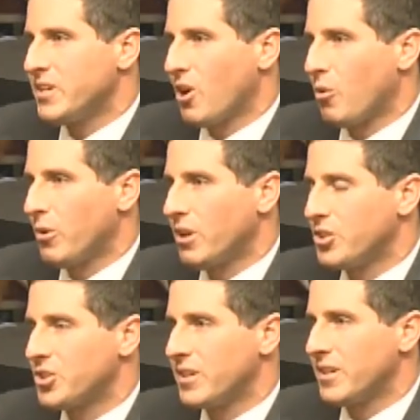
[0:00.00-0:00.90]

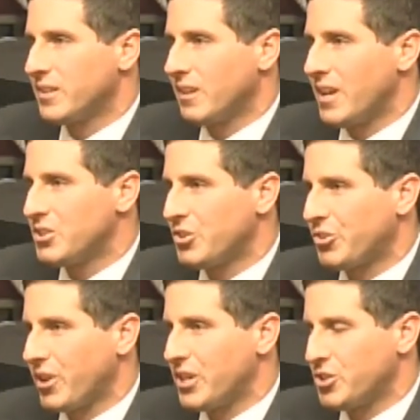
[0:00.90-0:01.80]
coalition in the
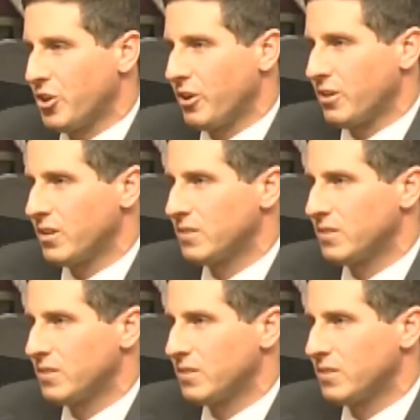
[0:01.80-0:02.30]
legislature